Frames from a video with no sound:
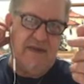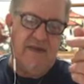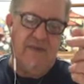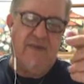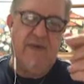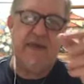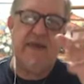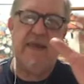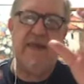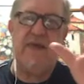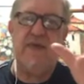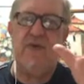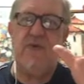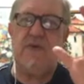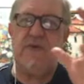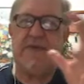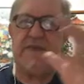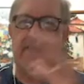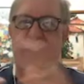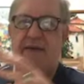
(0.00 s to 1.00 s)
we can
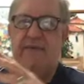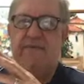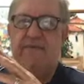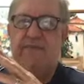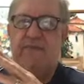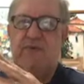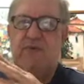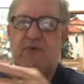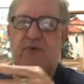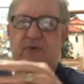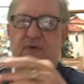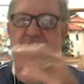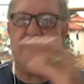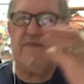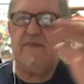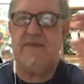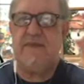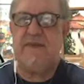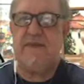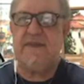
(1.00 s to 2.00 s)
use them to
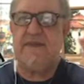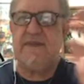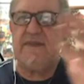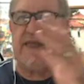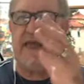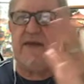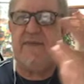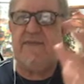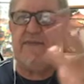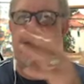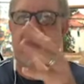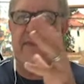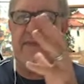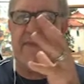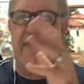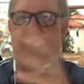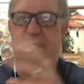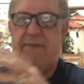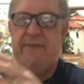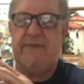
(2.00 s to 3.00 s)
sum
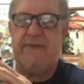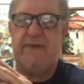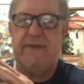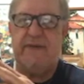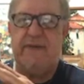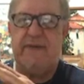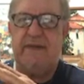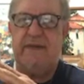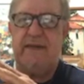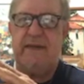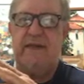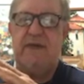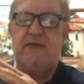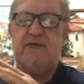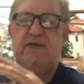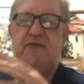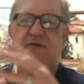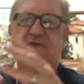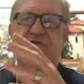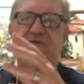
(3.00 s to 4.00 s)
them up
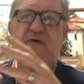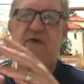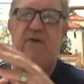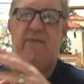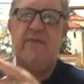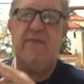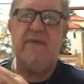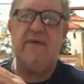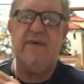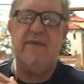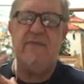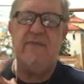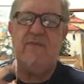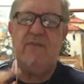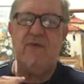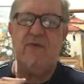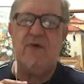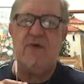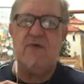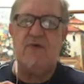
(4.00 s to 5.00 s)
to form
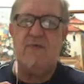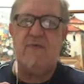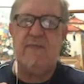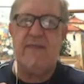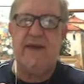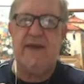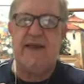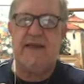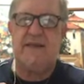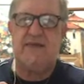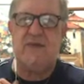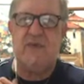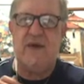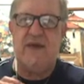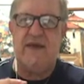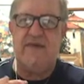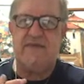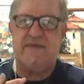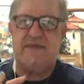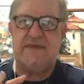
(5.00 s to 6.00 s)
more complex
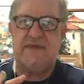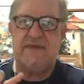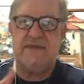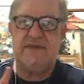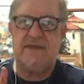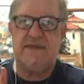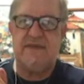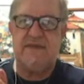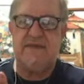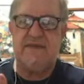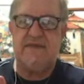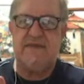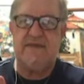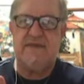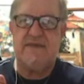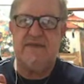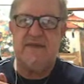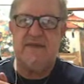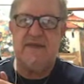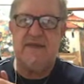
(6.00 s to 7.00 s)
waves.
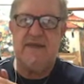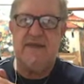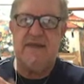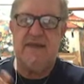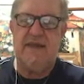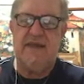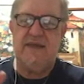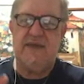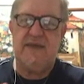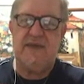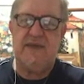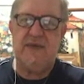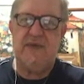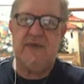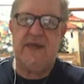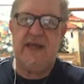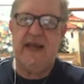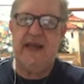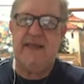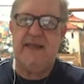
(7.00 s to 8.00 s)
So
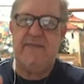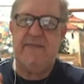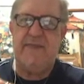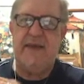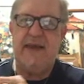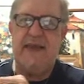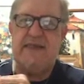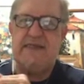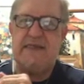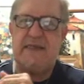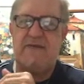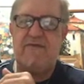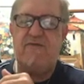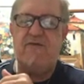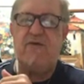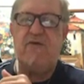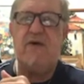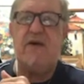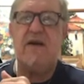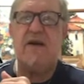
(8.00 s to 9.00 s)
they are the basic
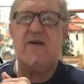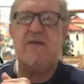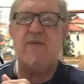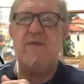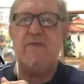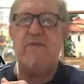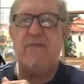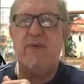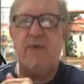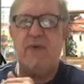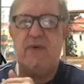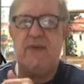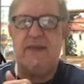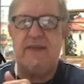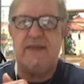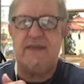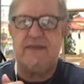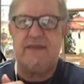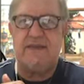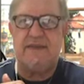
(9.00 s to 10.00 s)
Fourier
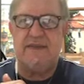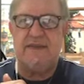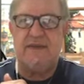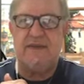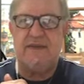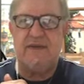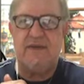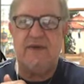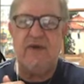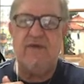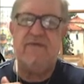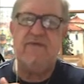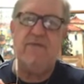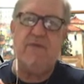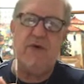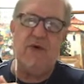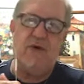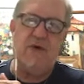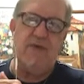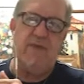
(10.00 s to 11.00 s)
components of
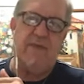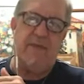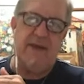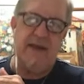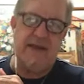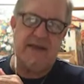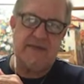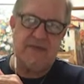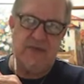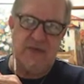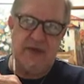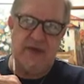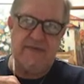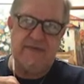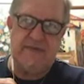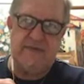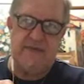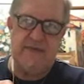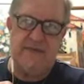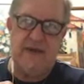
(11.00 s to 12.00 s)
more complex
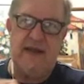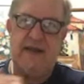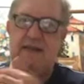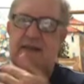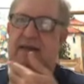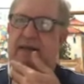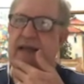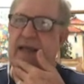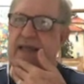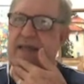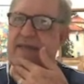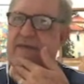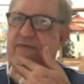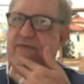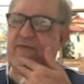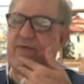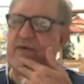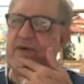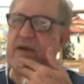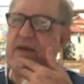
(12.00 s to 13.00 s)
waves, right? Like the
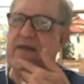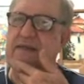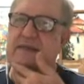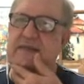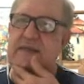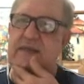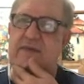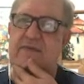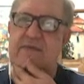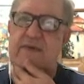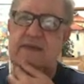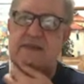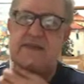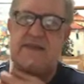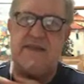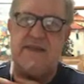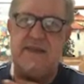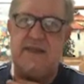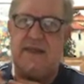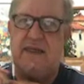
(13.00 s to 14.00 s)
Fourier
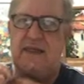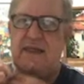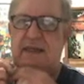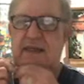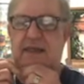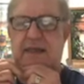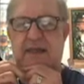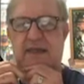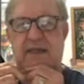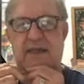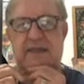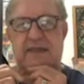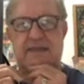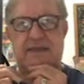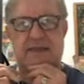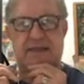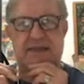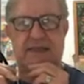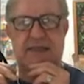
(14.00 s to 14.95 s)
series is,